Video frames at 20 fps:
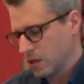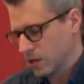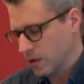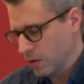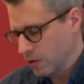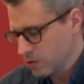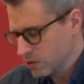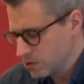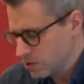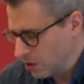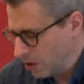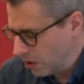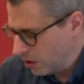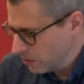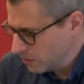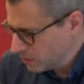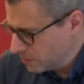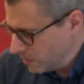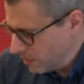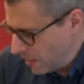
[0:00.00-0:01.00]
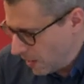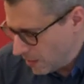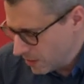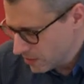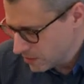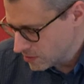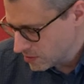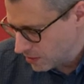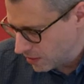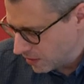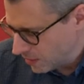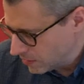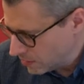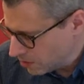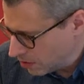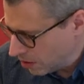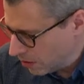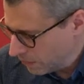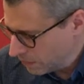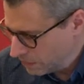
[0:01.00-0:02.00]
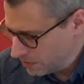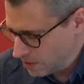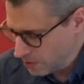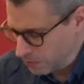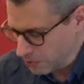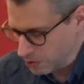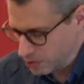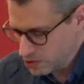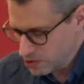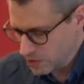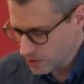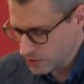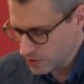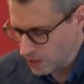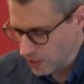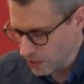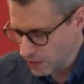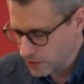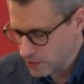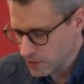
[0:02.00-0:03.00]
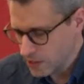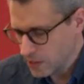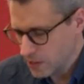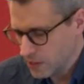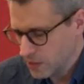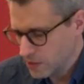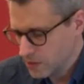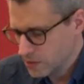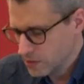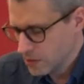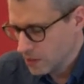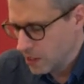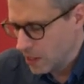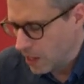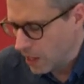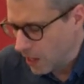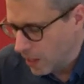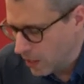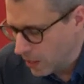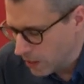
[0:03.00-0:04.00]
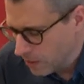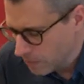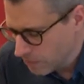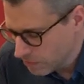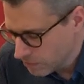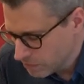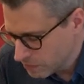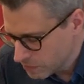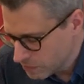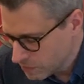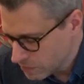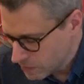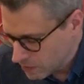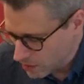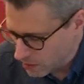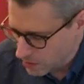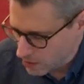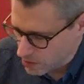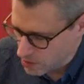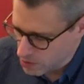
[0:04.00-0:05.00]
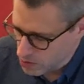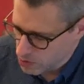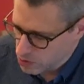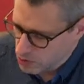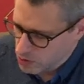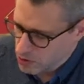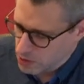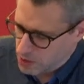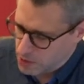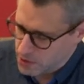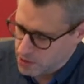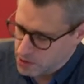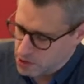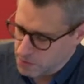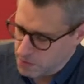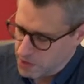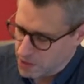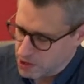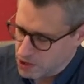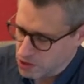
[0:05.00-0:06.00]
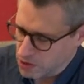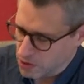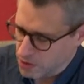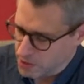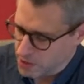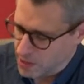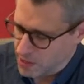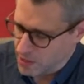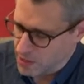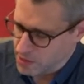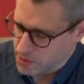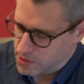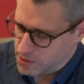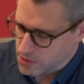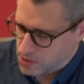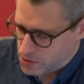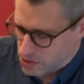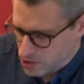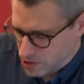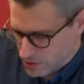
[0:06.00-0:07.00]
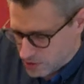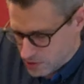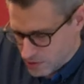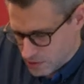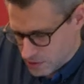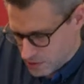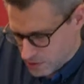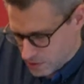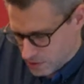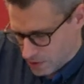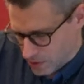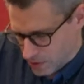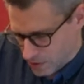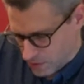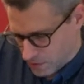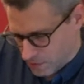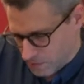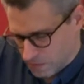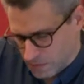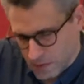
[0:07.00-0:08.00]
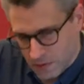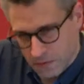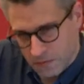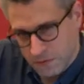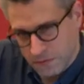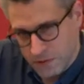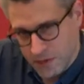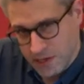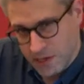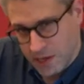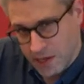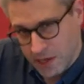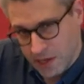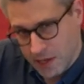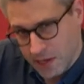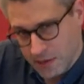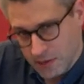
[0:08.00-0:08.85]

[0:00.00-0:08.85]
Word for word: goes on the other side of the approaching track. Um, You need to make sure that it's just um, feeding